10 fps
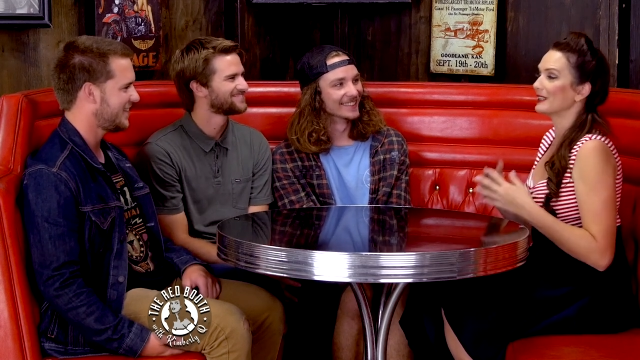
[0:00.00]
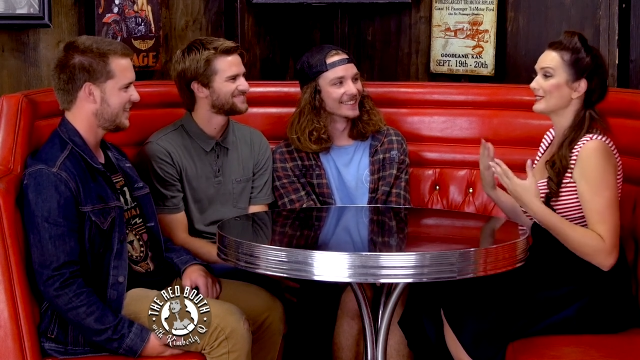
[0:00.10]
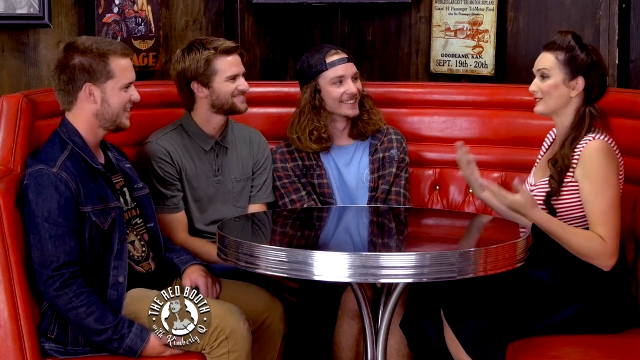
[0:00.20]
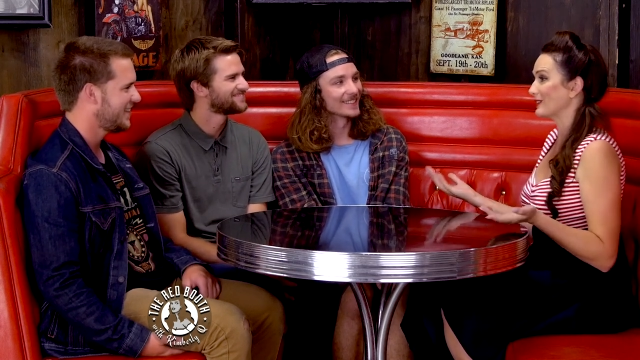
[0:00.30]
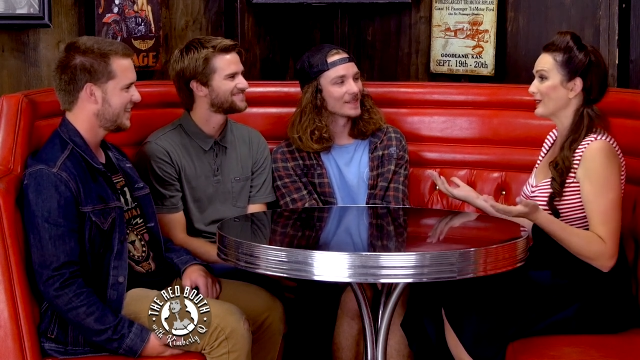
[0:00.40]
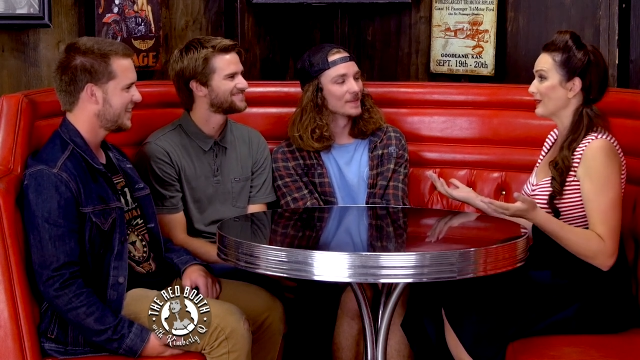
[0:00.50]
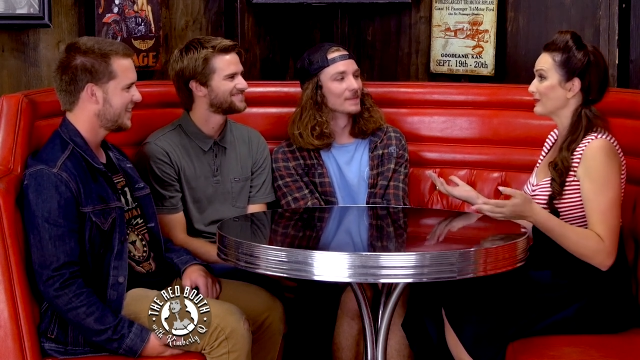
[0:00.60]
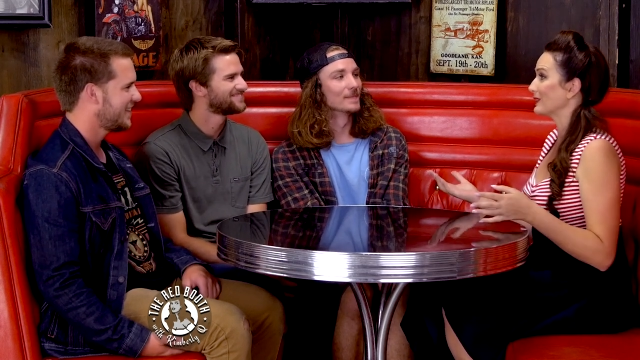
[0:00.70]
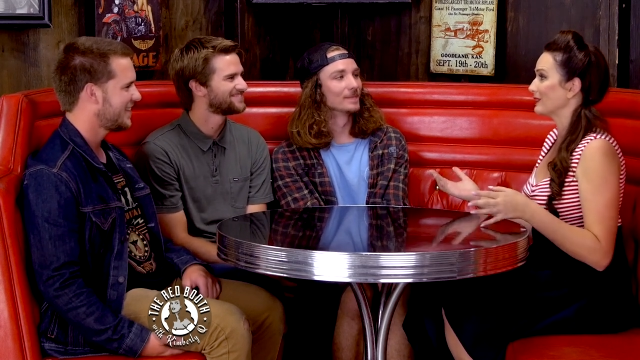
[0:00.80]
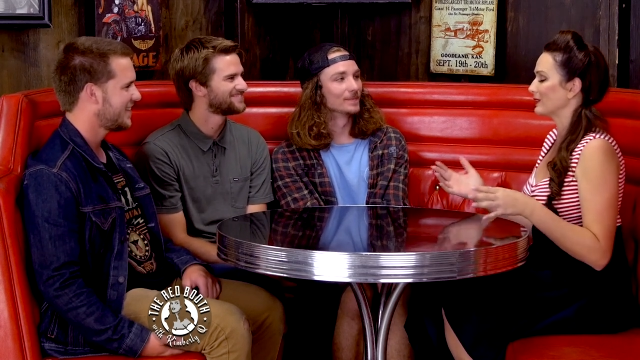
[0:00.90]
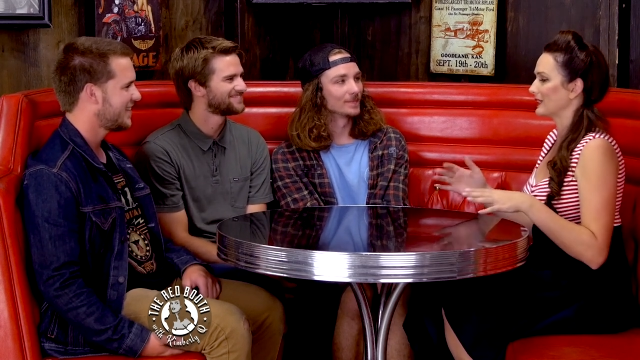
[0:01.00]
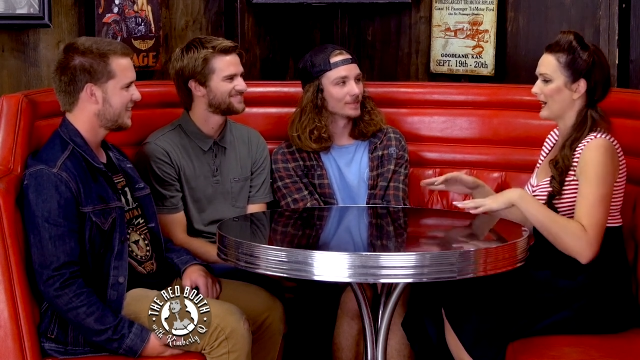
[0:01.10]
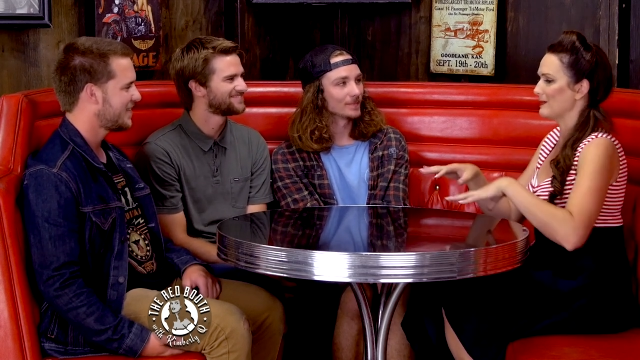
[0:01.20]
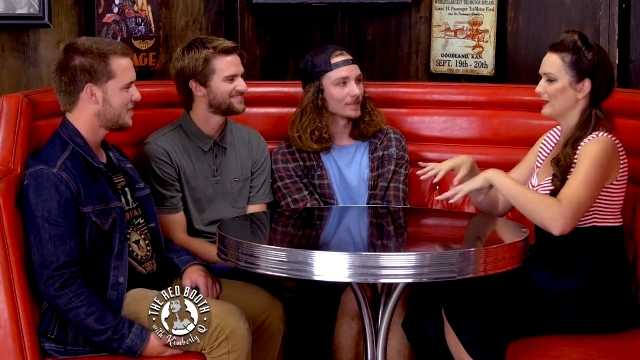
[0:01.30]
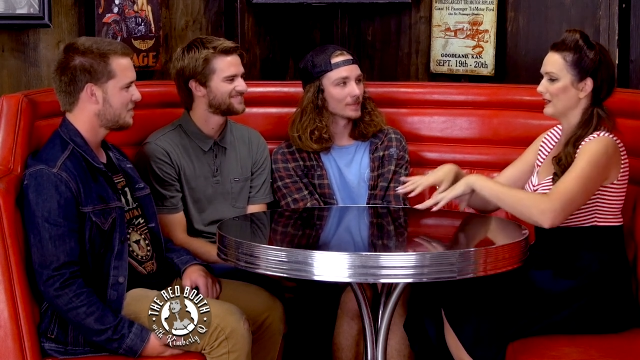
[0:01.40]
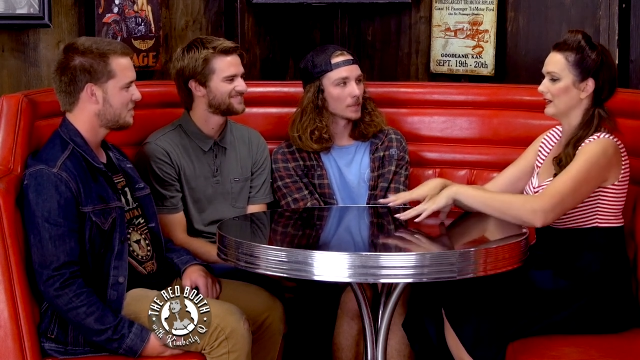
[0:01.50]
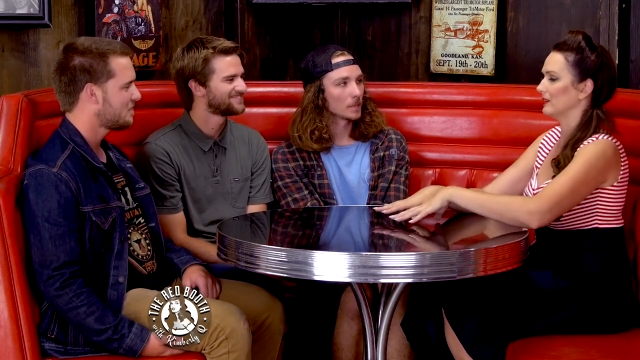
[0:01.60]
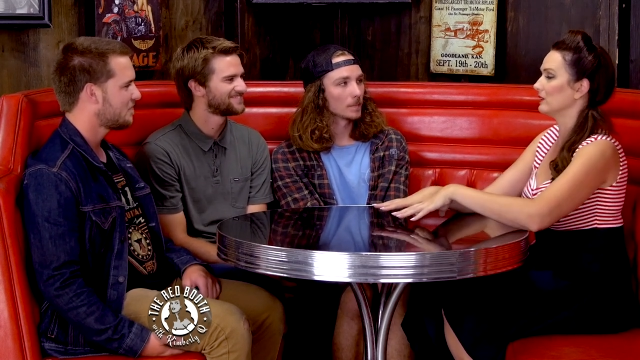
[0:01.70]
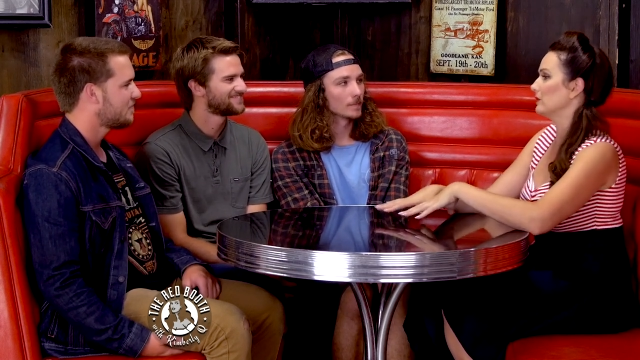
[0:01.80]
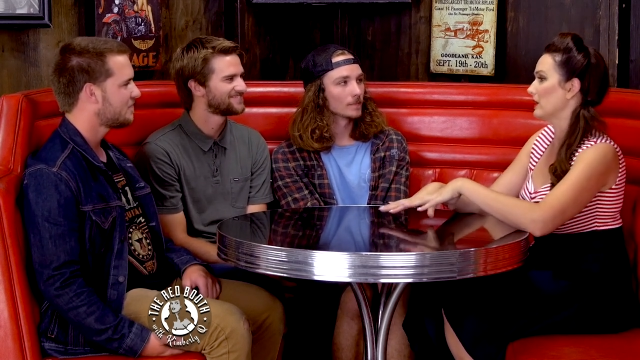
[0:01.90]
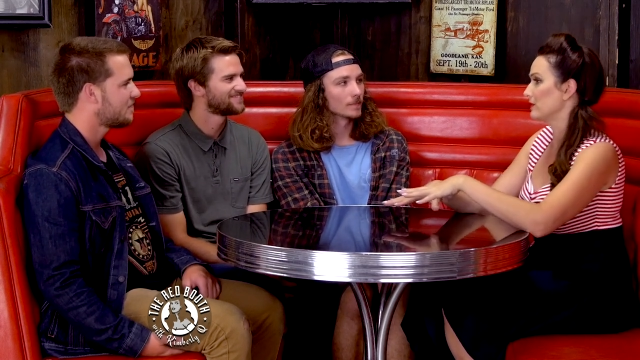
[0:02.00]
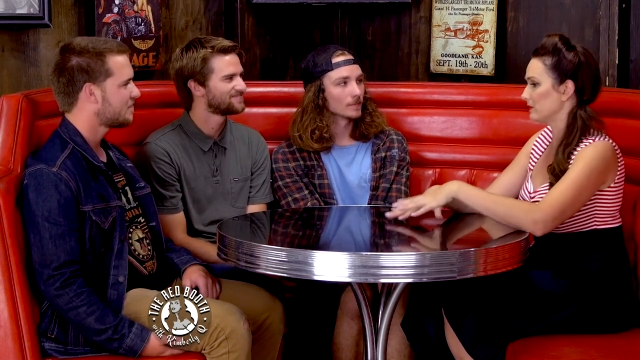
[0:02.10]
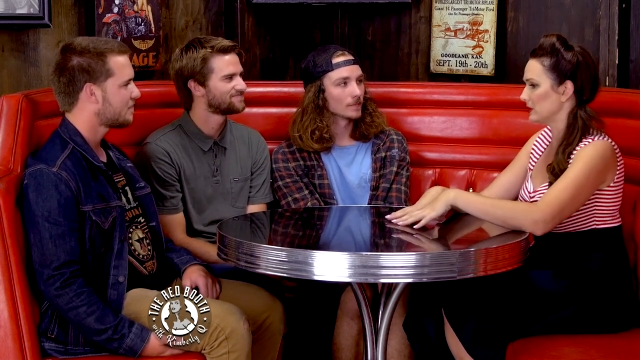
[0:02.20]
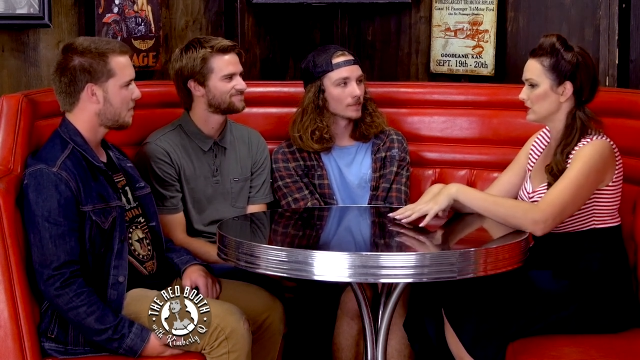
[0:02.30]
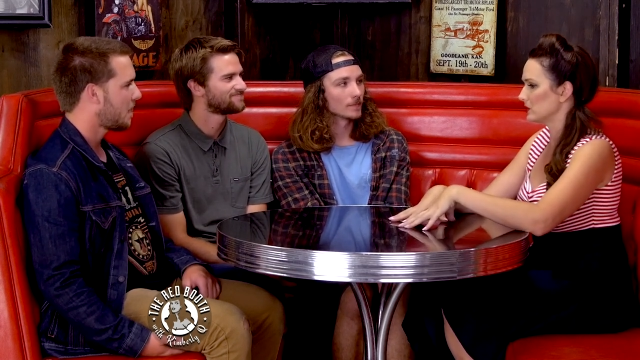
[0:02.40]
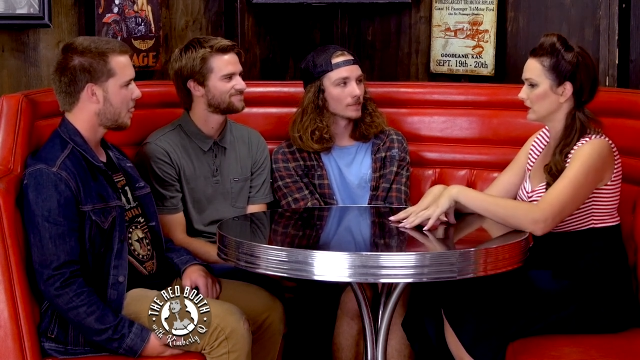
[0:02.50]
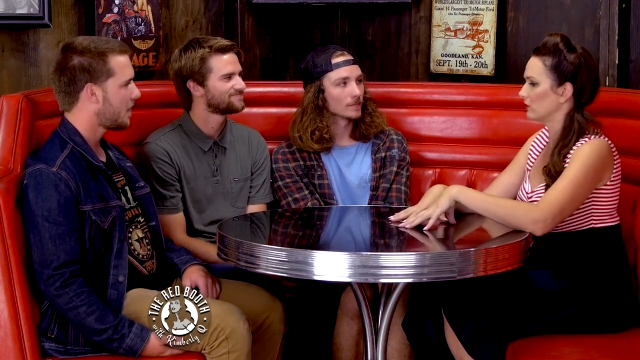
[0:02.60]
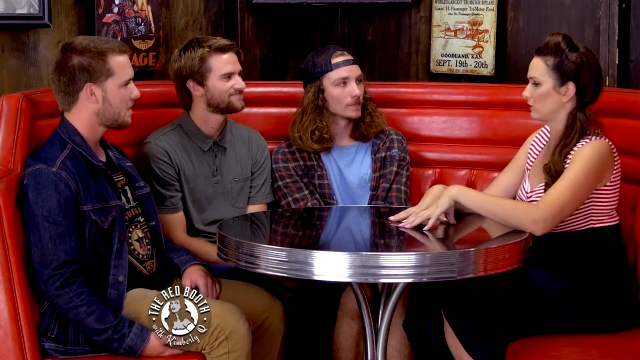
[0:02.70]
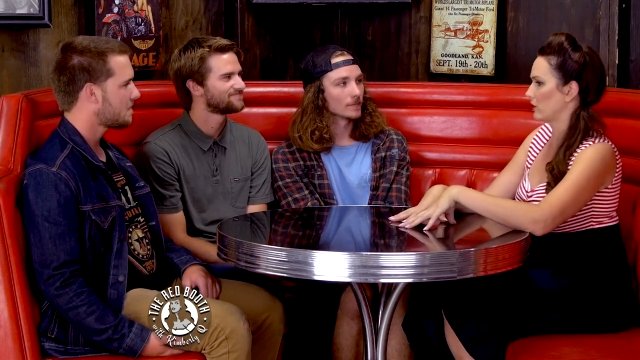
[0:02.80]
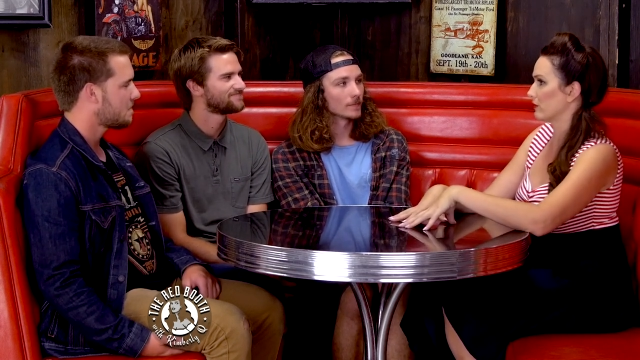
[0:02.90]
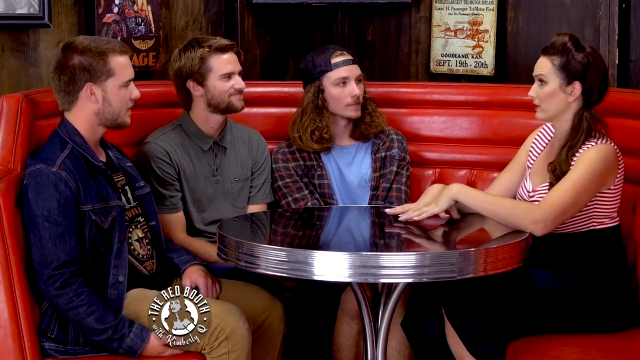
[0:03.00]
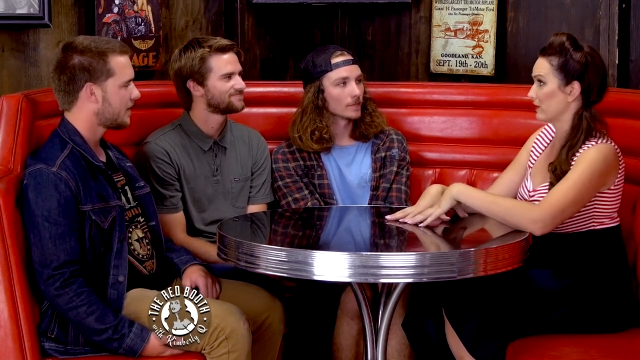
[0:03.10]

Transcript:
Speaker 1: but it's true. I'm really really happy. And I've been doing this show for